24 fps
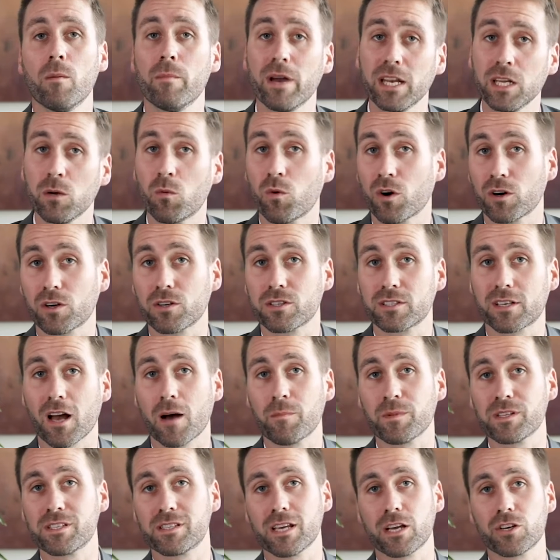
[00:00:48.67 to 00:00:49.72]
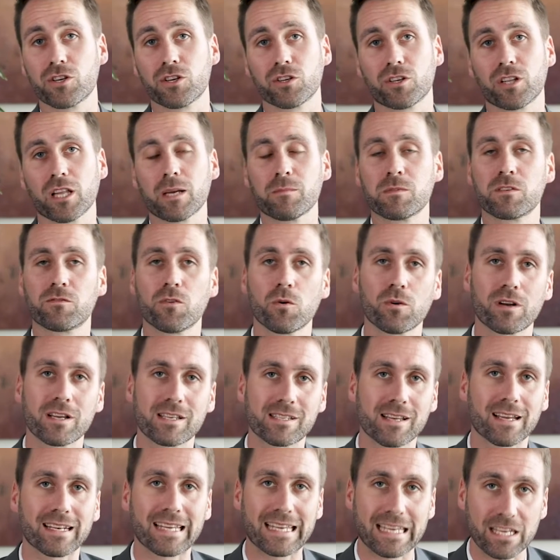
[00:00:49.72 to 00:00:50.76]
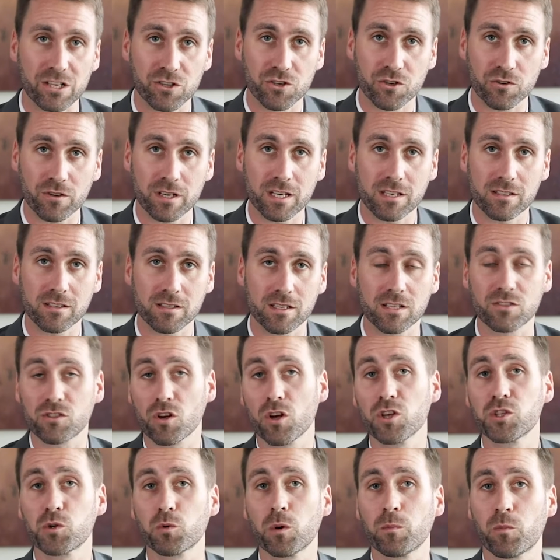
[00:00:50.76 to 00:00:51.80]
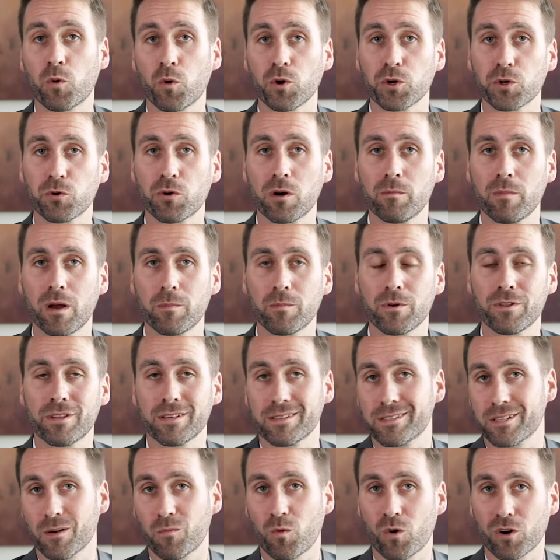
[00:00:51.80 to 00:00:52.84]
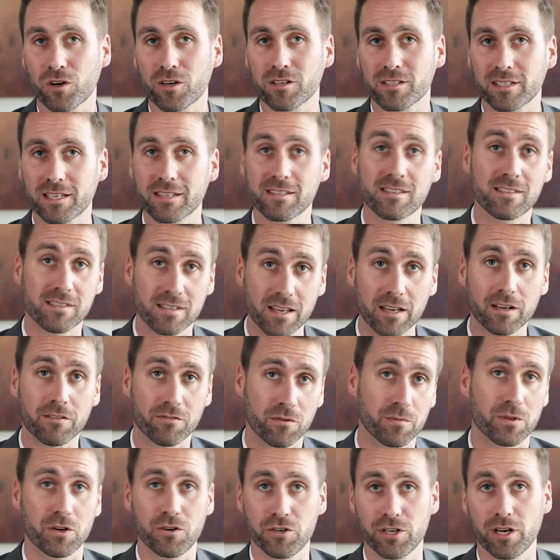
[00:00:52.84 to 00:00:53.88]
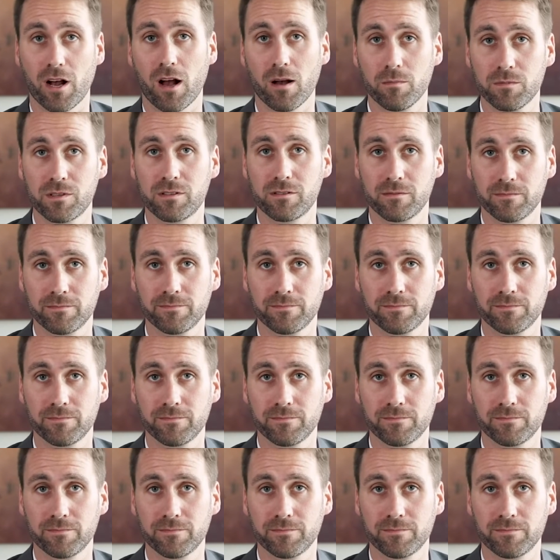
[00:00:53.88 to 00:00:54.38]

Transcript: many workers' compensation claims focus on injuries, it's also important to remember that some workers get sick from their jobs.